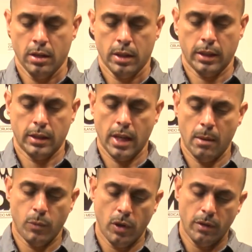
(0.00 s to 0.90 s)
take the
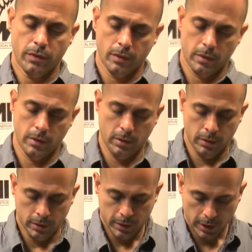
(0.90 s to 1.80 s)
top off,
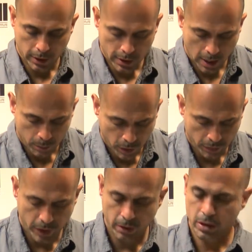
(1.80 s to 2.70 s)
take the top off
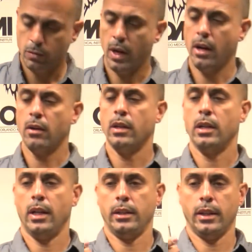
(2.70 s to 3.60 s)
here as well,
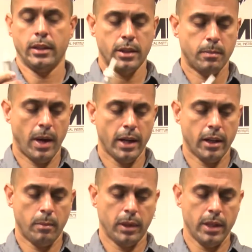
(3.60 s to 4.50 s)
and then the spike,
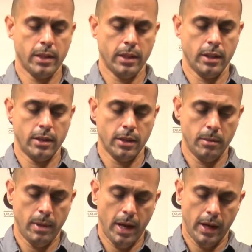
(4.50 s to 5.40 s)
I place it into the
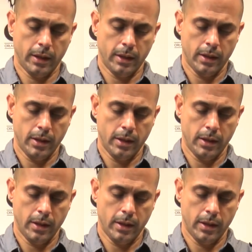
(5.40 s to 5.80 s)
bag.